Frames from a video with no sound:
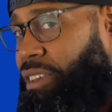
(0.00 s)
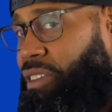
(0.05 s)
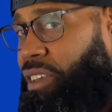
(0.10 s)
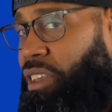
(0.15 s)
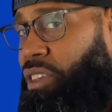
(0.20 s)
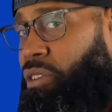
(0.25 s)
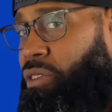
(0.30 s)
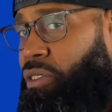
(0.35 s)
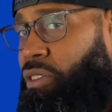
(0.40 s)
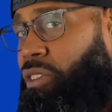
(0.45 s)
they
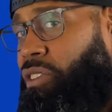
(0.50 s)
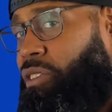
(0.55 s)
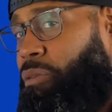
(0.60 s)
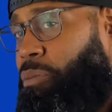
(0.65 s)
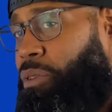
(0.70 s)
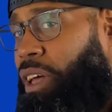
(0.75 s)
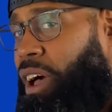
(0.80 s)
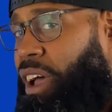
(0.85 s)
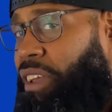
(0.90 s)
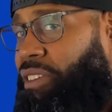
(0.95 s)
use the
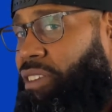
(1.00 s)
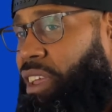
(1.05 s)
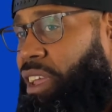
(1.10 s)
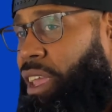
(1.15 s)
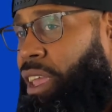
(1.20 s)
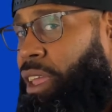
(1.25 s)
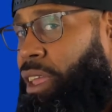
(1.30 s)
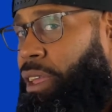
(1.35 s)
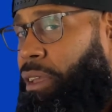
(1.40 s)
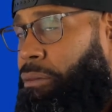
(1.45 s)
supplies, they
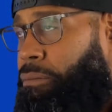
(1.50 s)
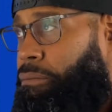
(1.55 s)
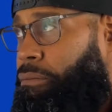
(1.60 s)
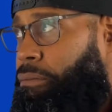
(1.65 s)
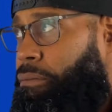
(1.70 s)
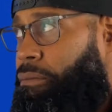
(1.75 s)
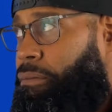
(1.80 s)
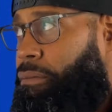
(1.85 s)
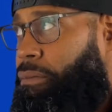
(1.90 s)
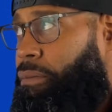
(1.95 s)

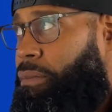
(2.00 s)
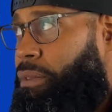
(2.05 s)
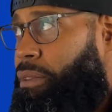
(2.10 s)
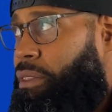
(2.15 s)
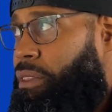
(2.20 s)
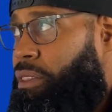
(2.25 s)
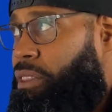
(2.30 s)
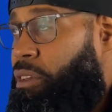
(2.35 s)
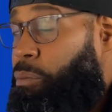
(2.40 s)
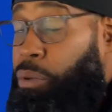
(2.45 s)

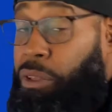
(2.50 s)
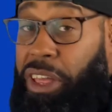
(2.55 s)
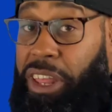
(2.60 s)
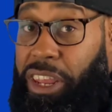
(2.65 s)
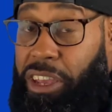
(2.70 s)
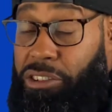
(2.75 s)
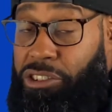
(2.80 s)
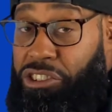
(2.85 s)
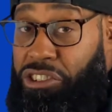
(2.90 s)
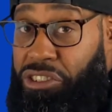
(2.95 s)

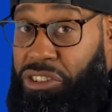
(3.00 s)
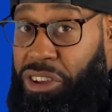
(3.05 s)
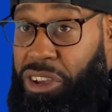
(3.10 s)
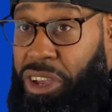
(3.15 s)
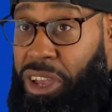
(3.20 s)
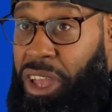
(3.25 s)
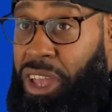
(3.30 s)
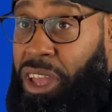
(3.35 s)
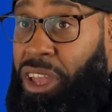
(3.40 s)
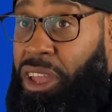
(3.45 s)
deplenish.
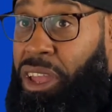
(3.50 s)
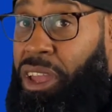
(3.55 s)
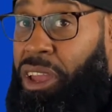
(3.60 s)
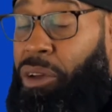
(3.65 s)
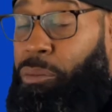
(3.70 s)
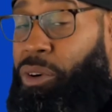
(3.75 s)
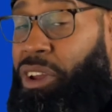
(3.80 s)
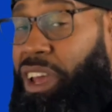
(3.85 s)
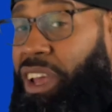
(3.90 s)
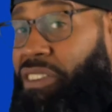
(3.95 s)

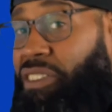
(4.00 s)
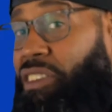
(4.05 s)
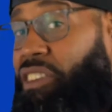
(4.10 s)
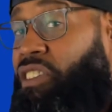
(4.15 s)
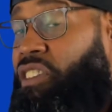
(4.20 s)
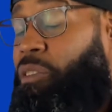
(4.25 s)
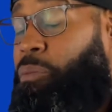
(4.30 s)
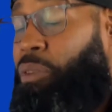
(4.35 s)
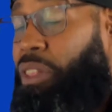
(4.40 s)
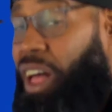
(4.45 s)
But as the
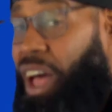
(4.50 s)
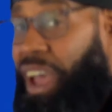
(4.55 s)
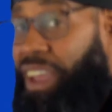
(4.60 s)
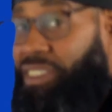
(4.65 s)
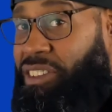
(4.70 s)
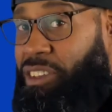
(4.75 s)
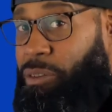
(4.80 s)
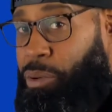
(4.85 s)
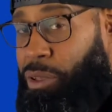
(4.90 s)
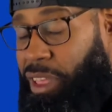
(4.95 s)
supplies
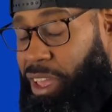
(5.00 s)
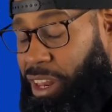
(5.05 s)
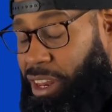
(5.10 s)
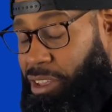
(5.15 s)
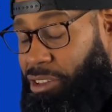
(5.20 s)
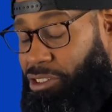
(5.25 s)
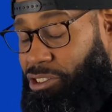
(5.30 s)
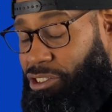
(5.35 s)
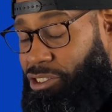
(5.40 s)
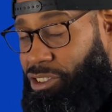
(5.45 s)

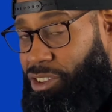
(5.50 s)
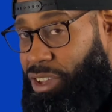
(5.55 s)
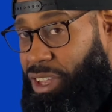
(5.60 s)
deplenish,